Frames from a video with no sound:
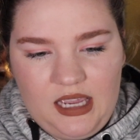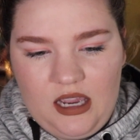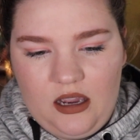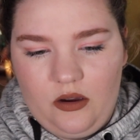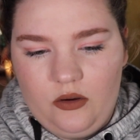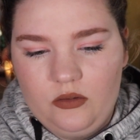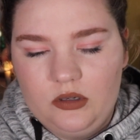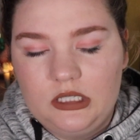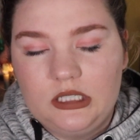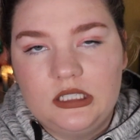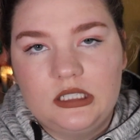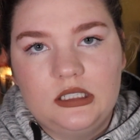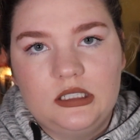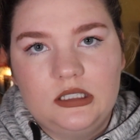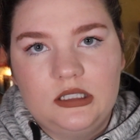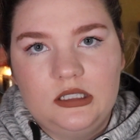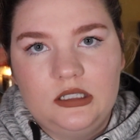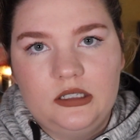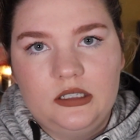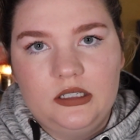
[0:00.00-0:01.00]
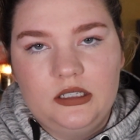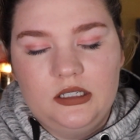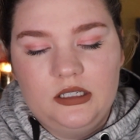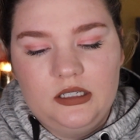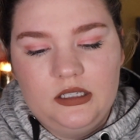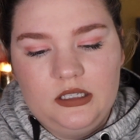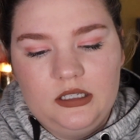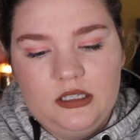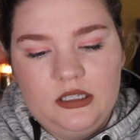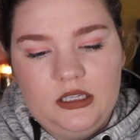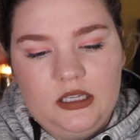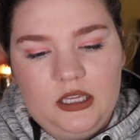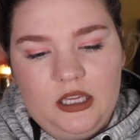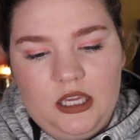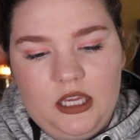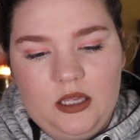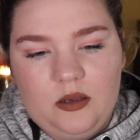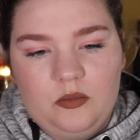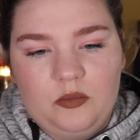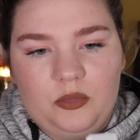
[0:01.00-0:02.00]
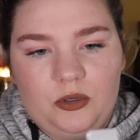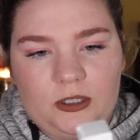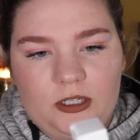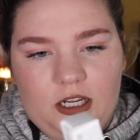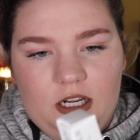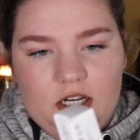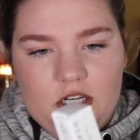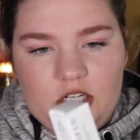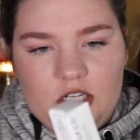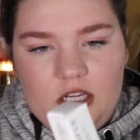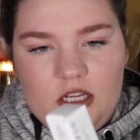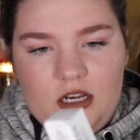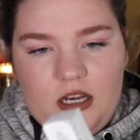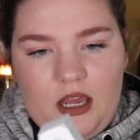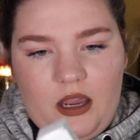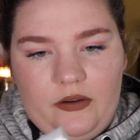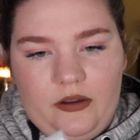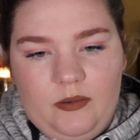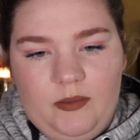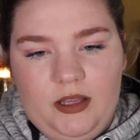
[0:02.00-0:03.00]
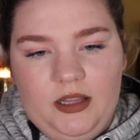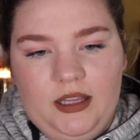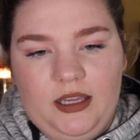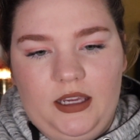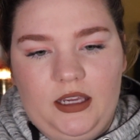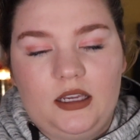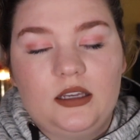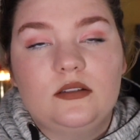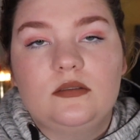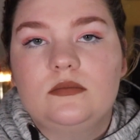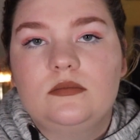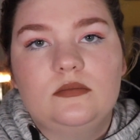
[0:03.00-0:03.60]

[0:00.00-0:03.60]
out in production, I would have been like,